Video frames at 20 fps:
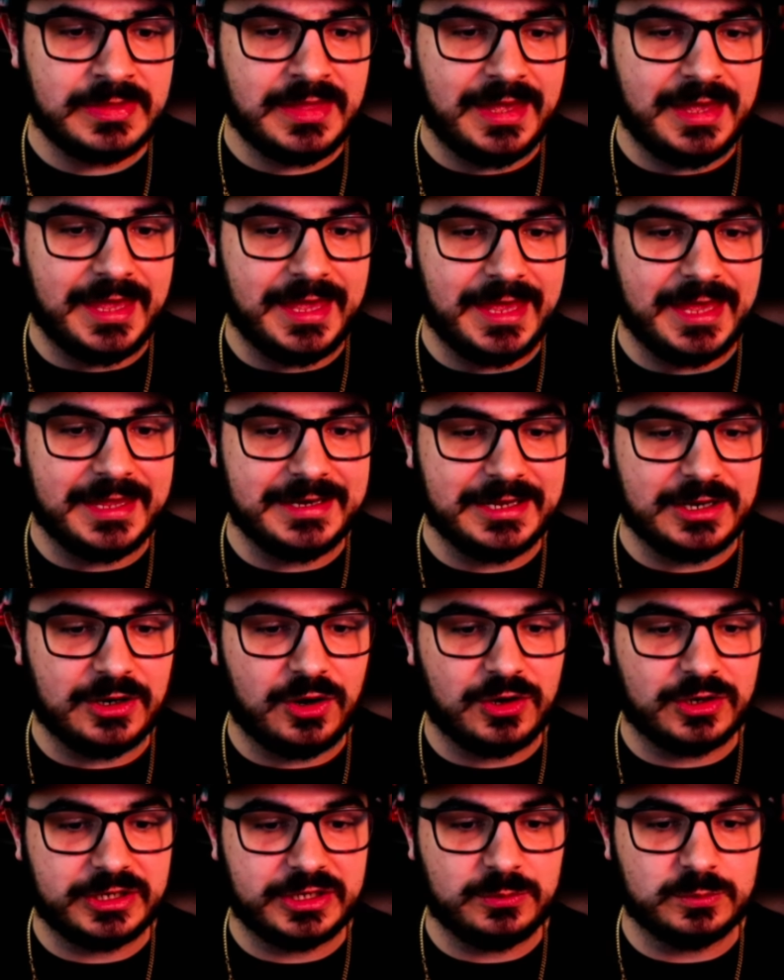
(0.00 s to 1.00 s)
and it
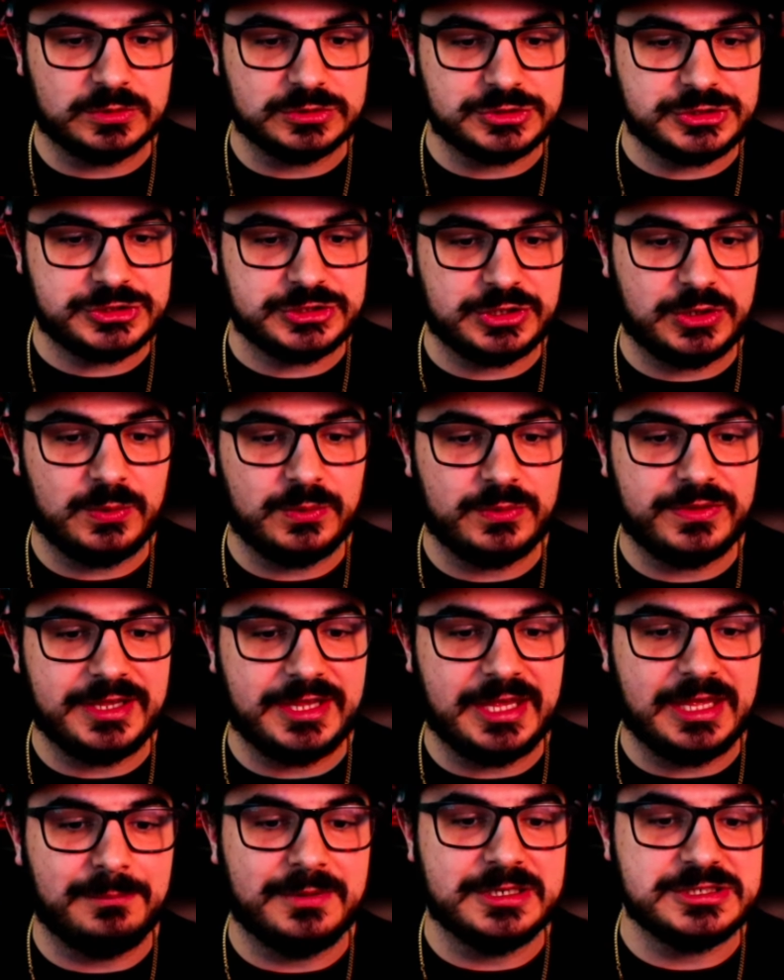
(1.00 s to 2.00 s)
already will show
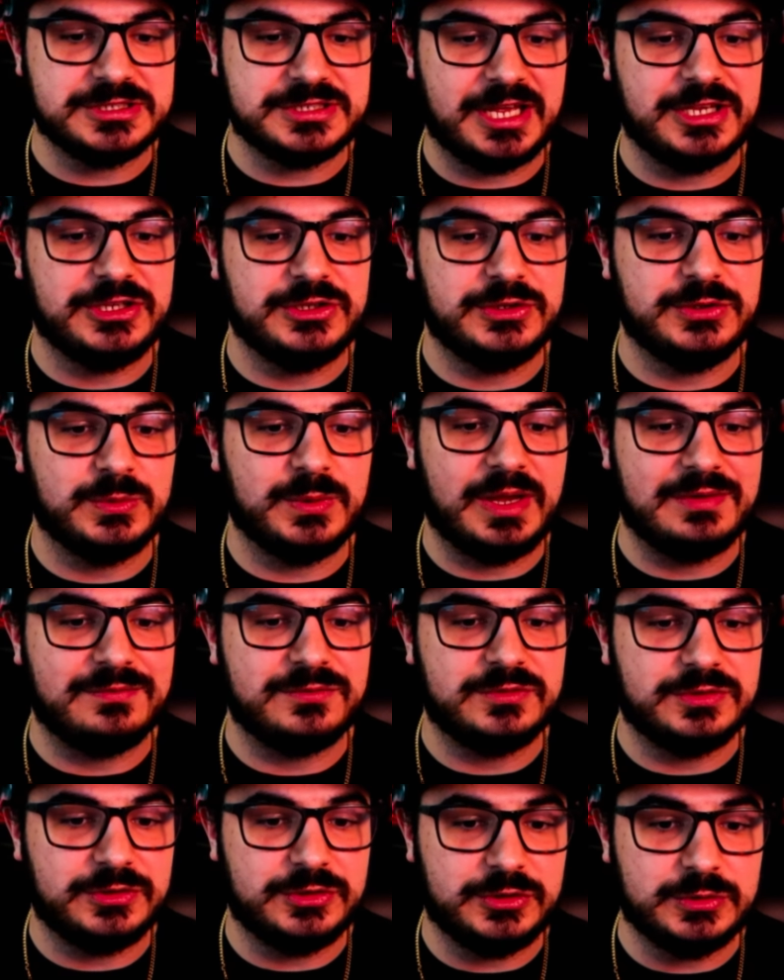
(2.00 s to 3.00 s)
the image that you have
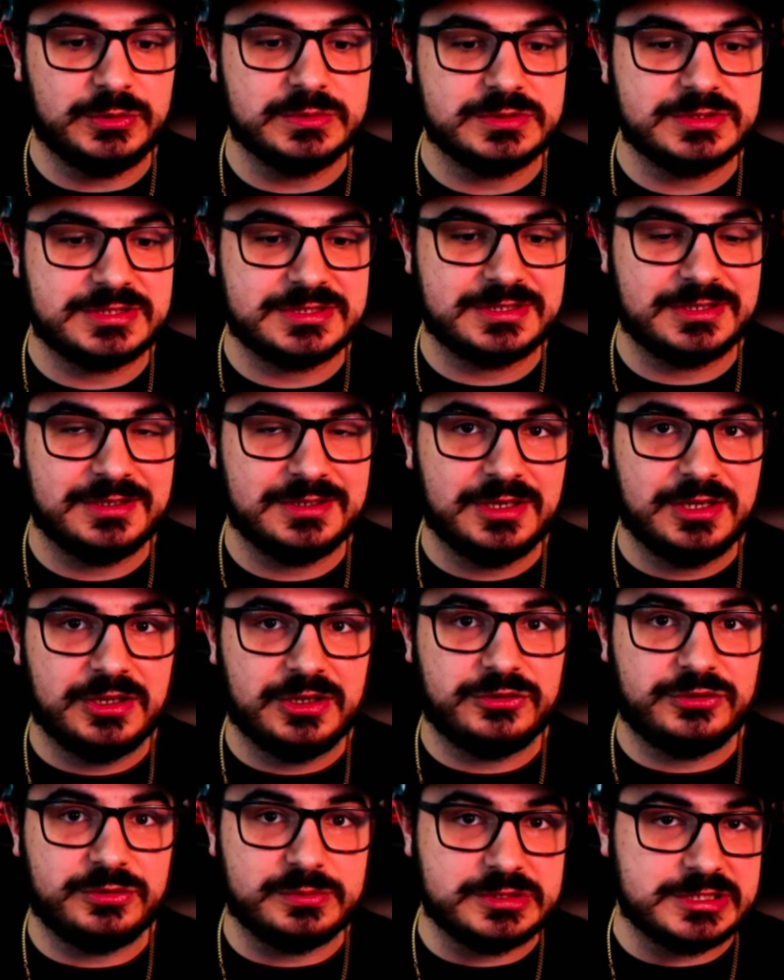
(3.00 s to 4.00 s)
used
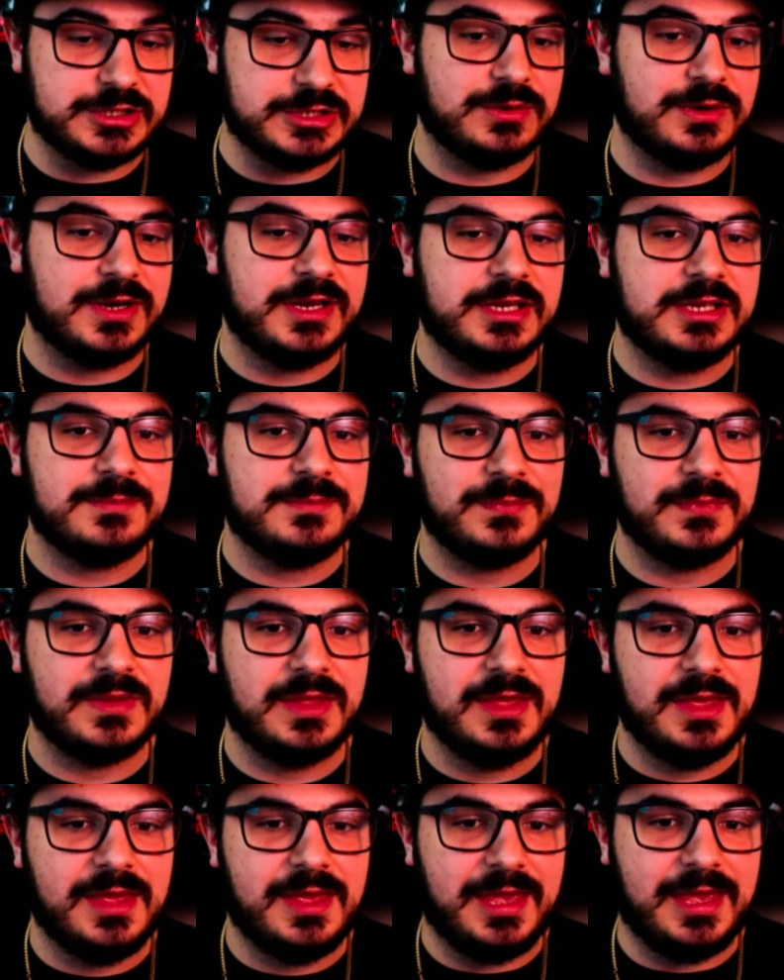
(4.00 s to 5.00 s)
to generate it,
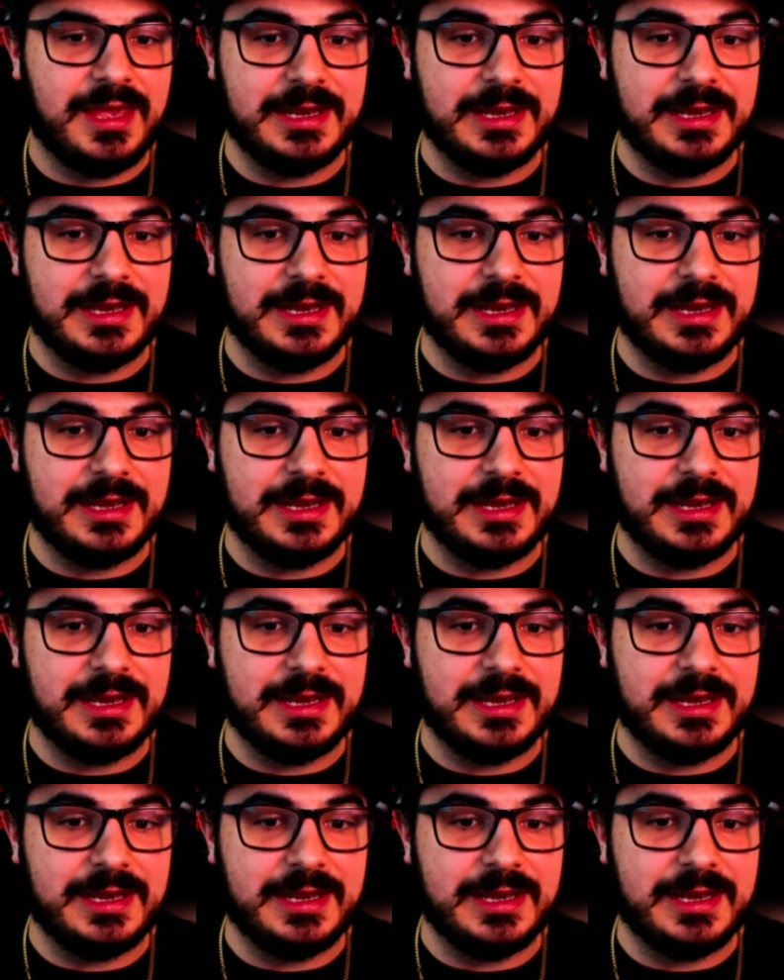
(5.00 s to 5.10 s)
and